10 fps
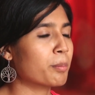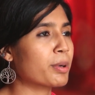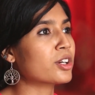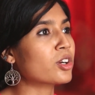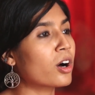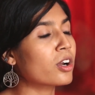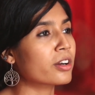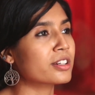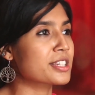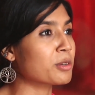But in all
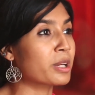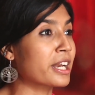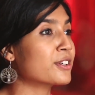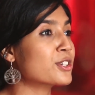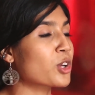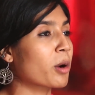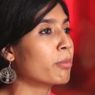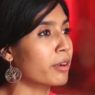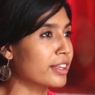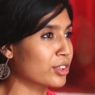honesty, we never stop
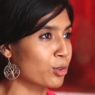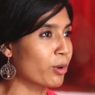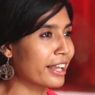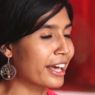breathing through our